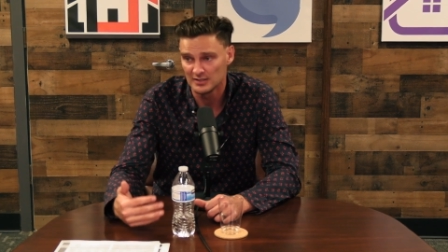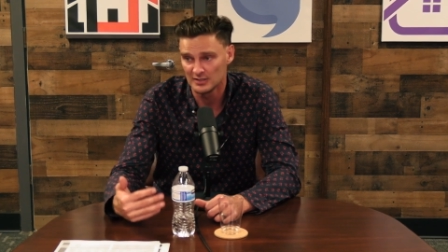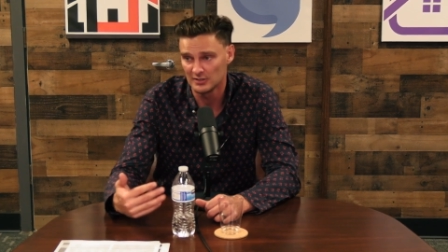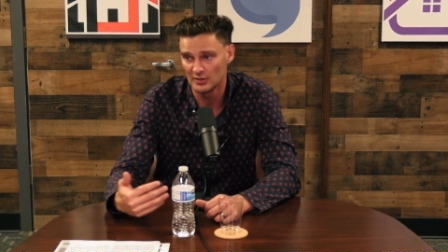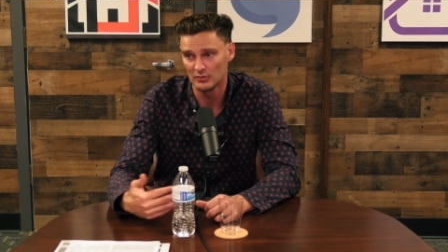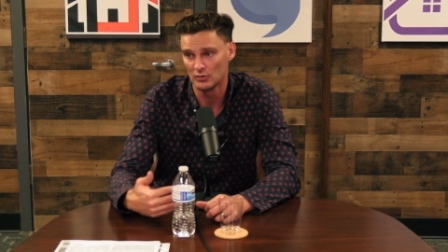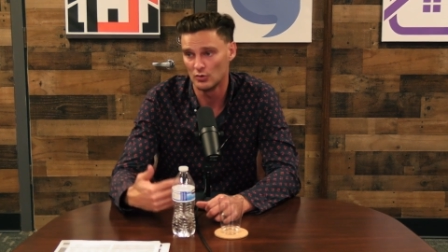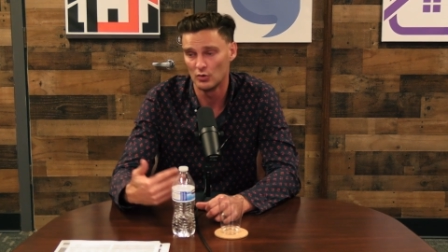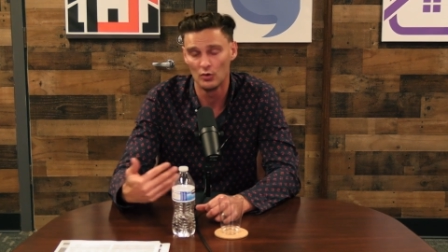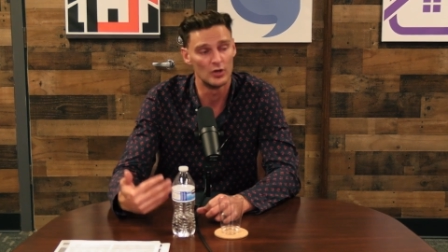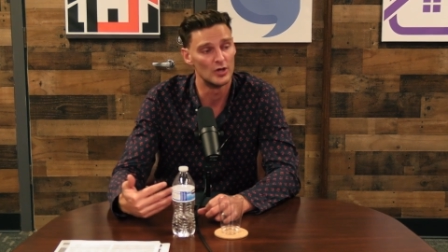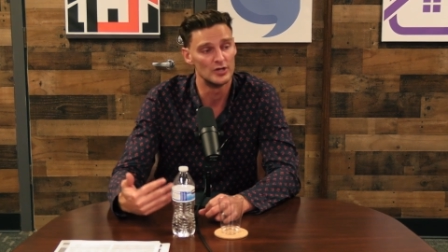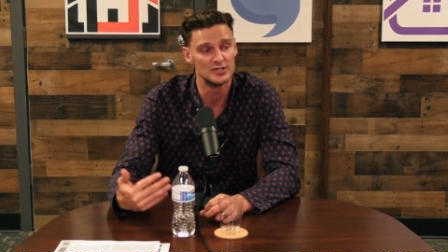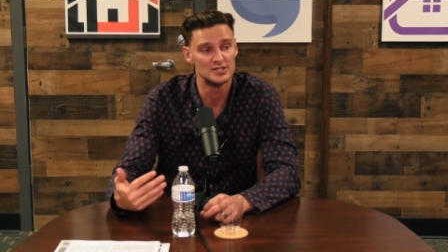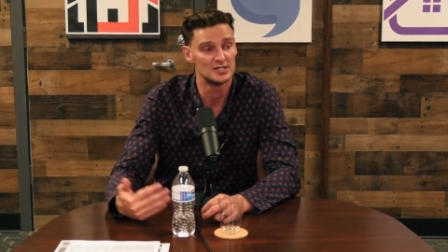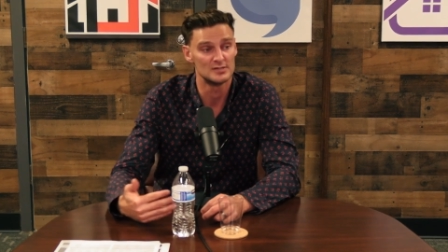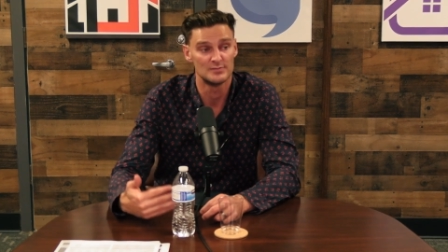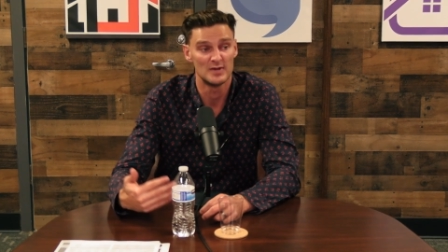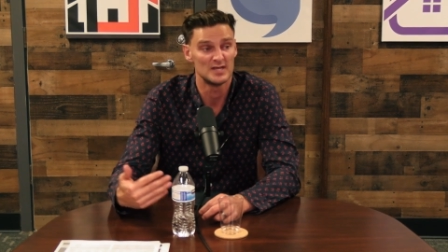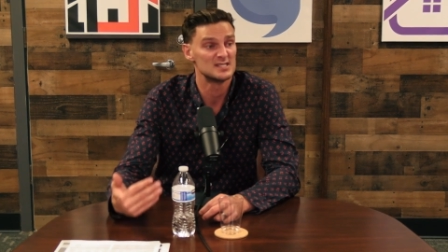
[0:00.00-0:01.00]
you know, all
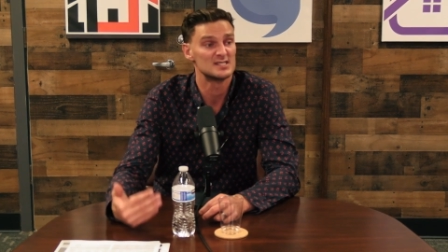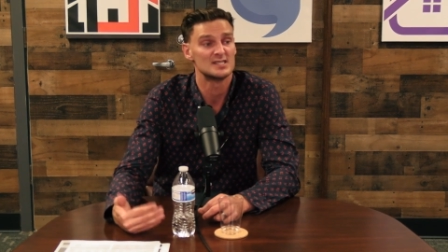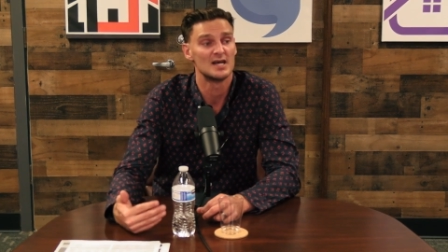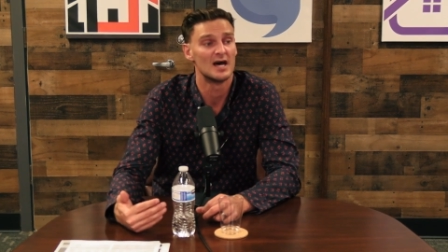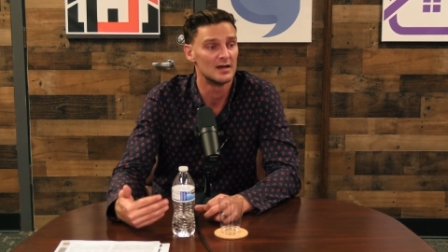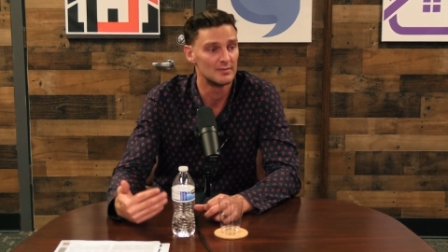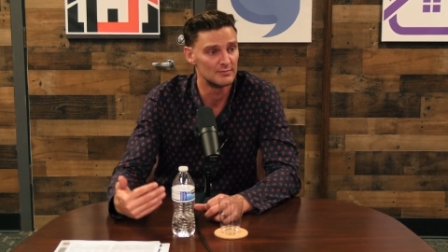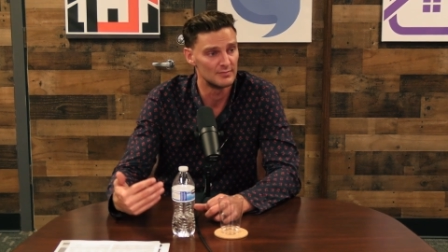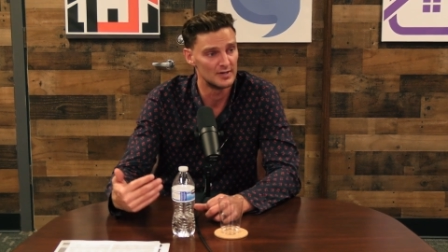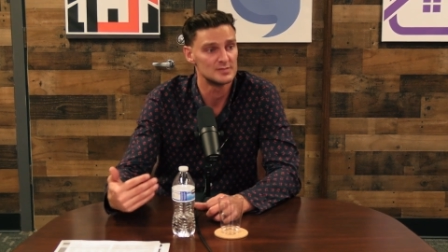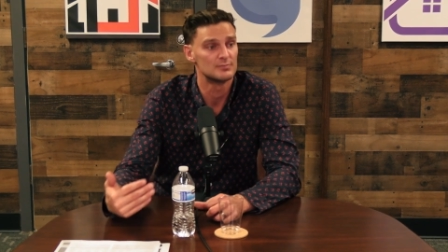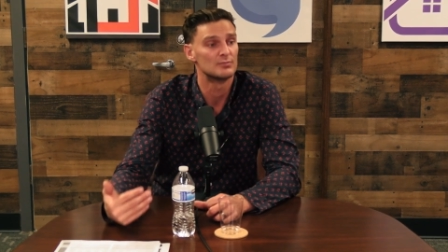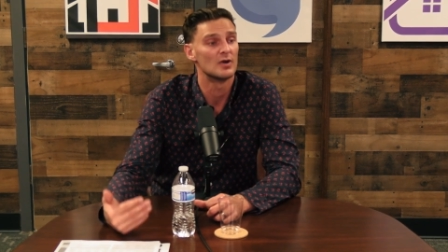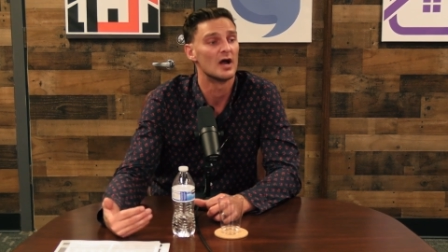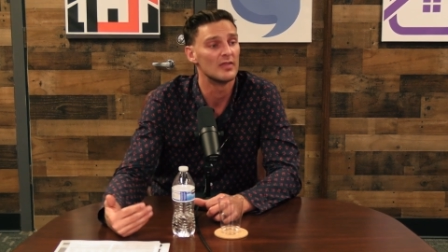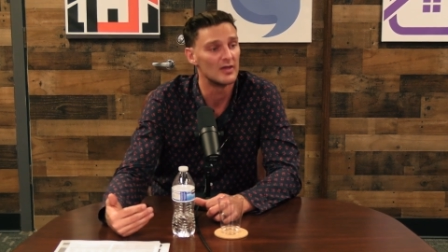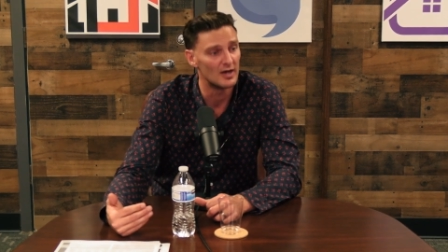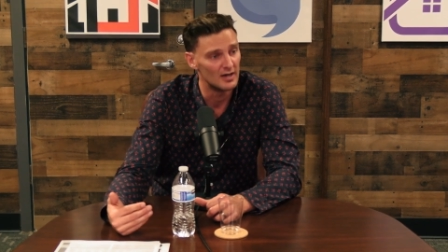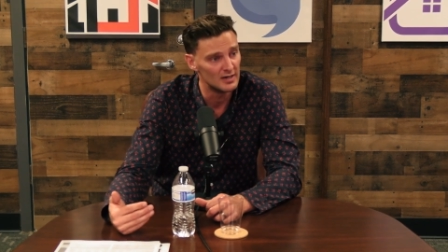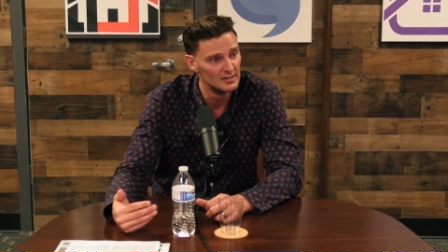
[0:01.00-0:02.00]
those things, best son, best
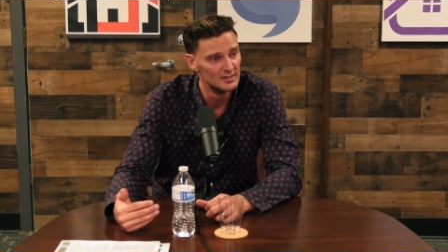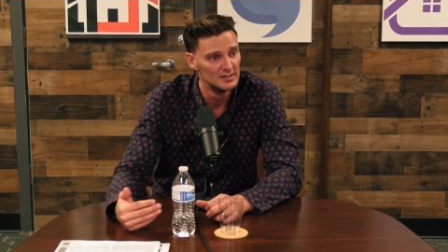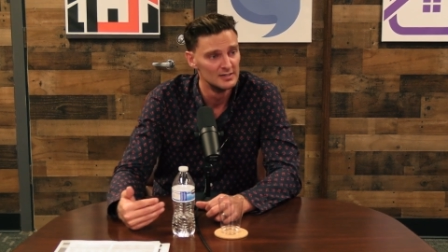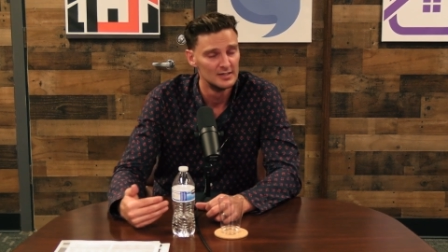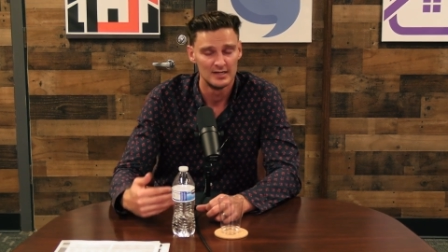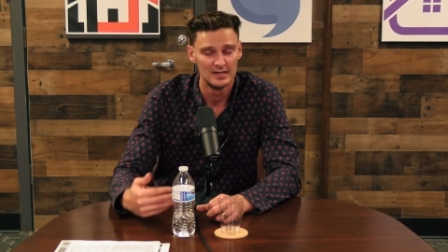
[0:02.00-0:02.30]
brother,